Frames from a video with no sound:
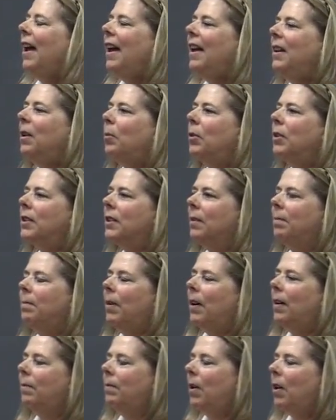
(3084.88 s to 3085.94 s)
And it was
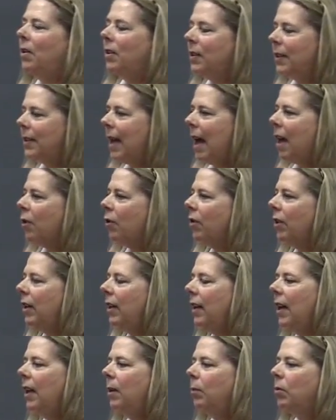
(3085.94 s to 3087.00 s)
on a
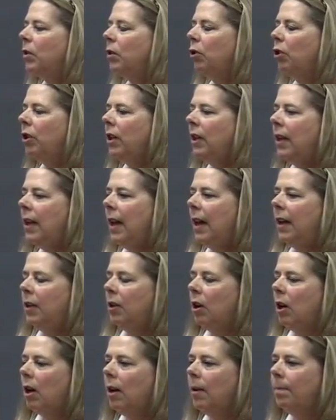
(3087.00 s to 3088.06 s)
Saturday, and it was looking at
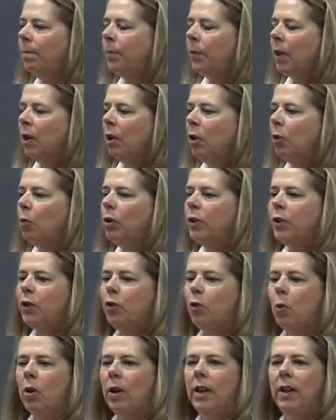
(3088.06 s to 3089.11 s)

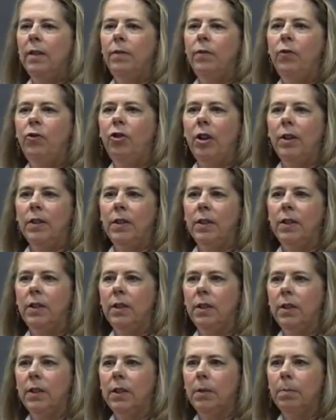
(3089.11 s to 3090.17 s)
restorative
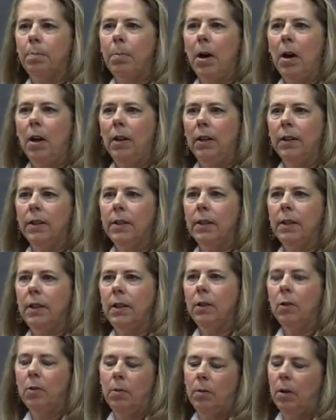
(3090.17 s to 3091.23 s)
justice
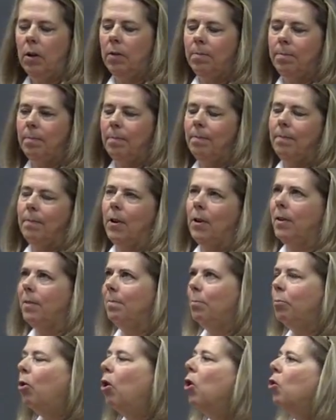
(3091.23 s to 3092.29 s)
policy or
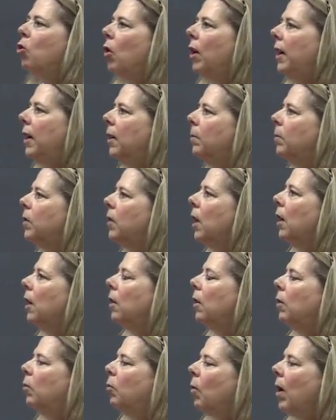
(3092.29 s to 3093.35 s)
programs,
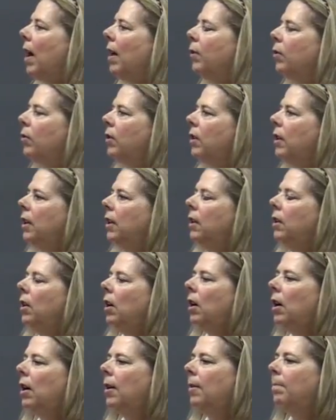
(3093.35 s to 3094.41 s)
rather than,
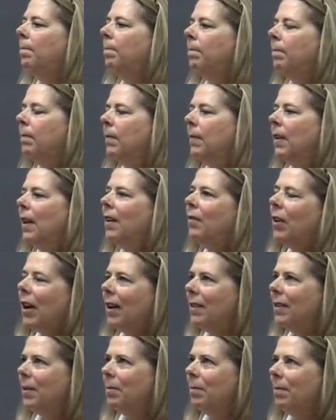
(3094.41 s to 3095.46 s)
have I
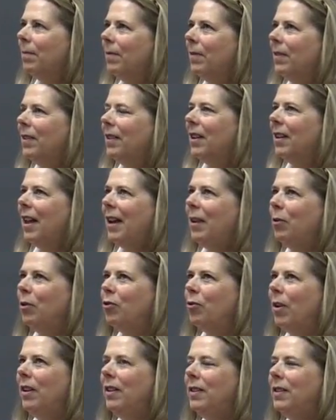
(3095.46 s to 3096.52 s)
got the
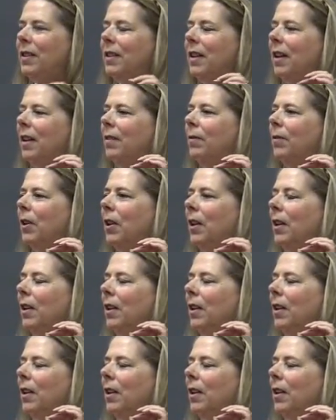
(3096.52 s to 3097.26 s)
language right, instead of